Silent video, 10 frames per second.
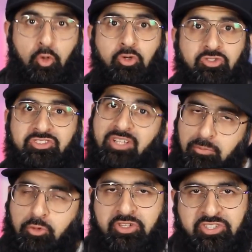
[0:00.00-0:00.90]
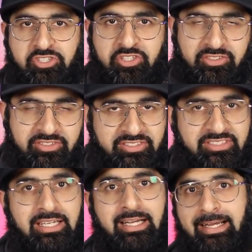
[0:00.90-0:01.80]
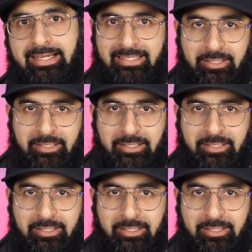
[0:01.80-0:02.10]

course, some Christians uh,